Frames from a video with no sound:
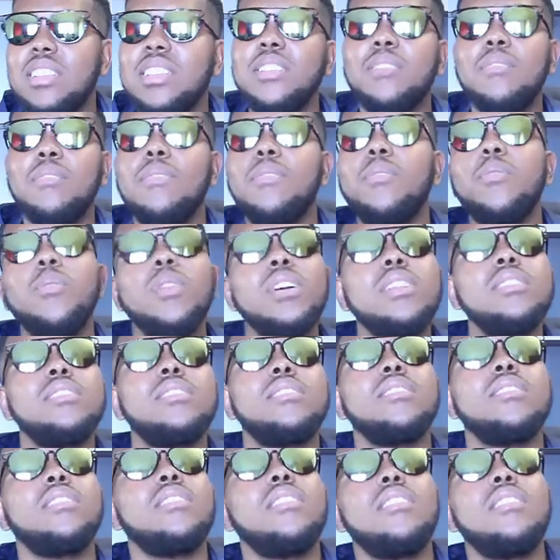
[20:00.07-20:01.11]
He
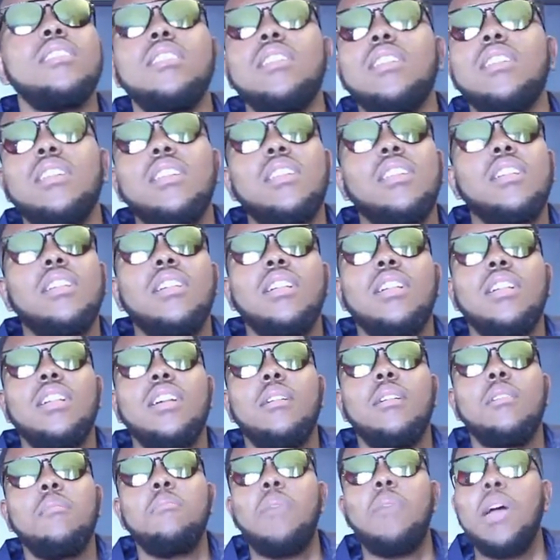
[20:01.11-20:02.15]
influenced
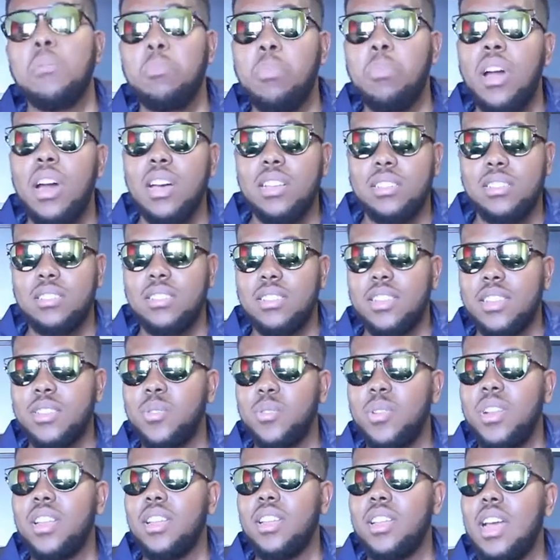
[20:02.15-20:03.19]
my past
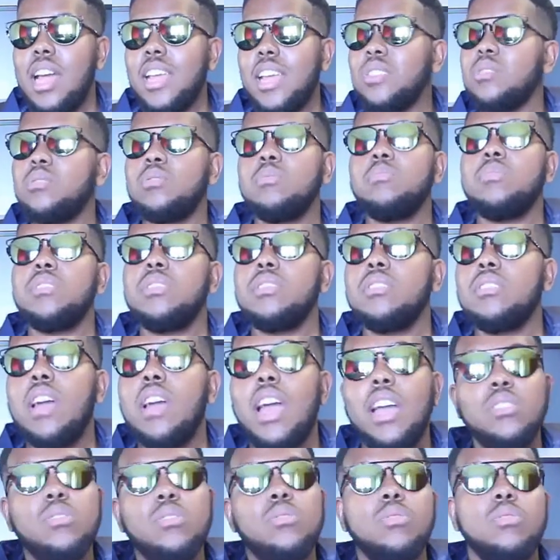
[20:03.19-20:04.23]
actually. I used to
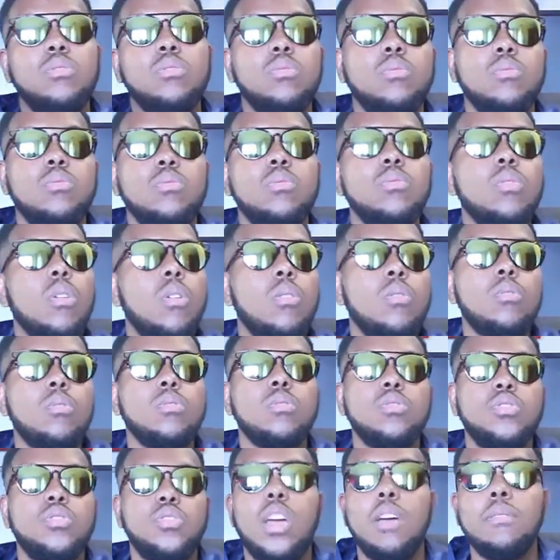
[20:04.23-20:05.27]
do
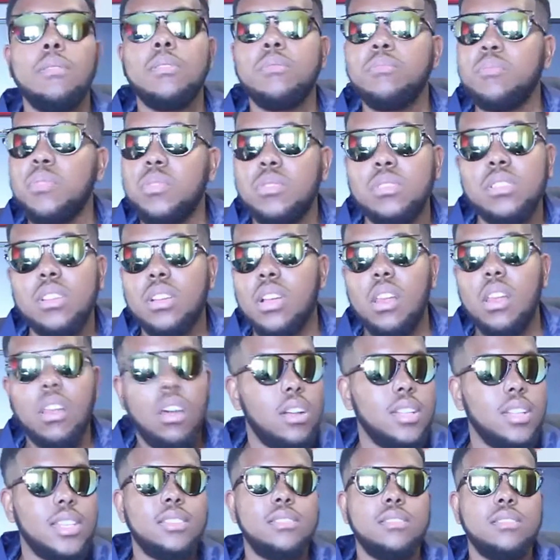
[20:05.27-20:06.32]
tribal music a
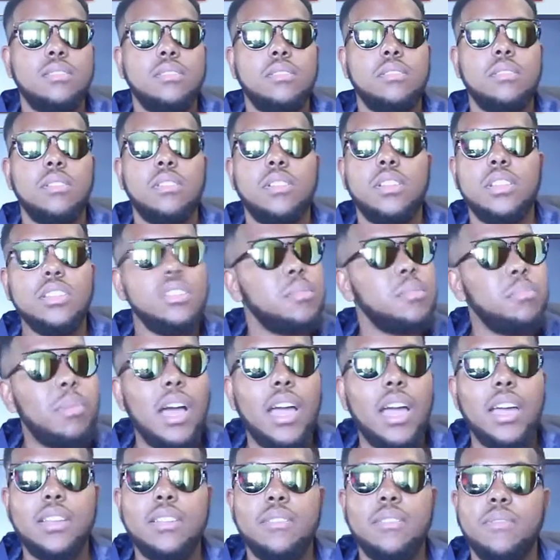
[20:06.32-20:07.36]
lot. You know, it
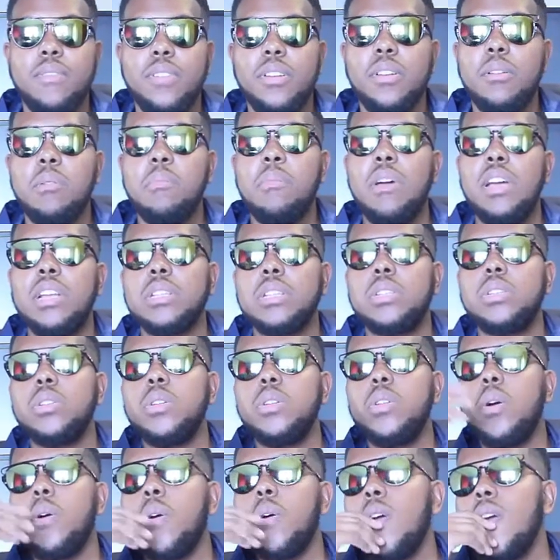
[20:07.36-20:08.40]
inspired it very much, you
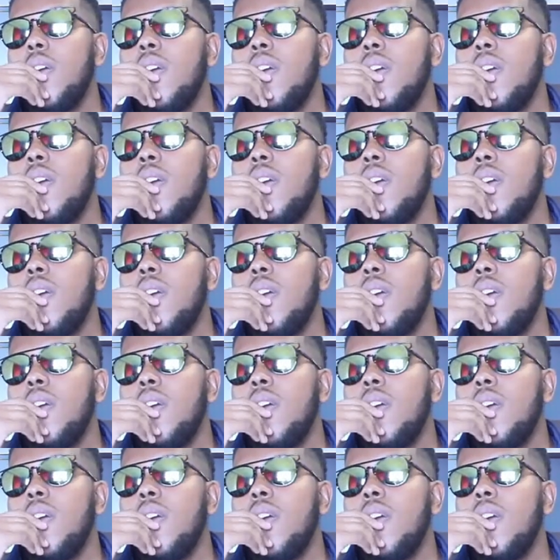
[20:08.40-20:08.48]
know.